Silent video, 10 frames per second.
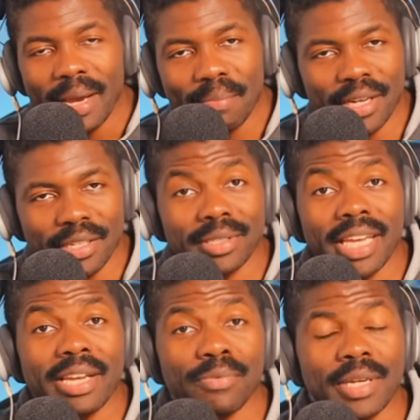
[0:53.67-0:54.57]
But
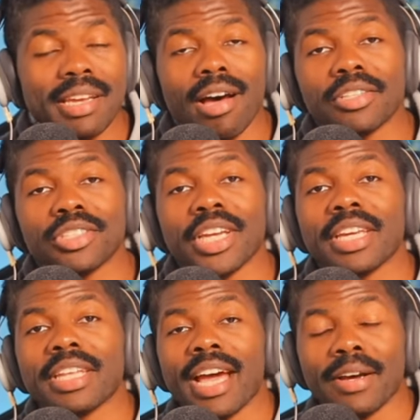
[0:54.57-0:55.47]
today we are
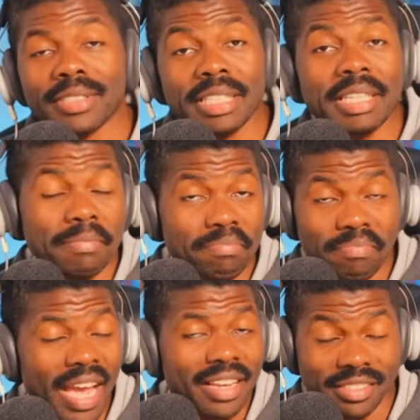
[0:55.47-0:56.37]
checking out the
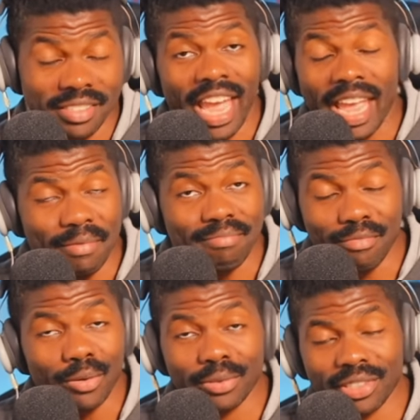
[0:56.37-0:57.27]
best and
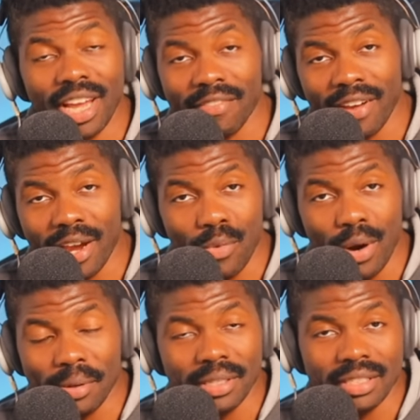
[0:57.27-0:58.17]
most sci-fi
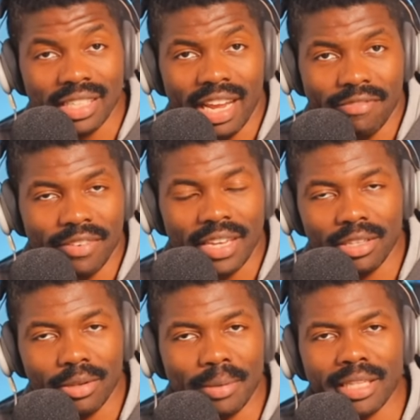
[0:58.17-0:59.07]
weapon that I think
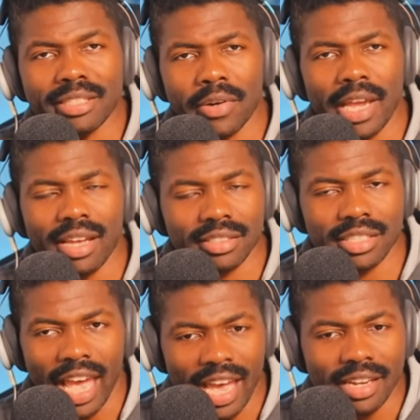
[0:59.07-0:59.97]
the military has
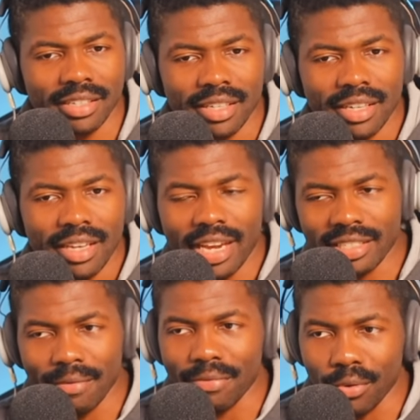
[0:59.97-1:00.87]
had,
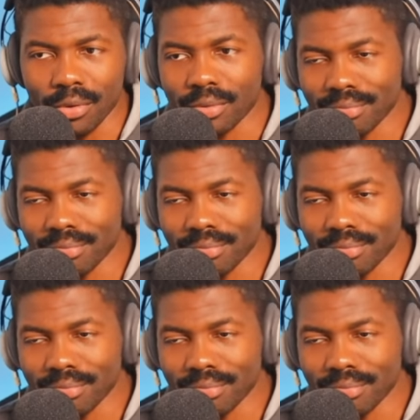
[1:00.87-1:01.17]
except for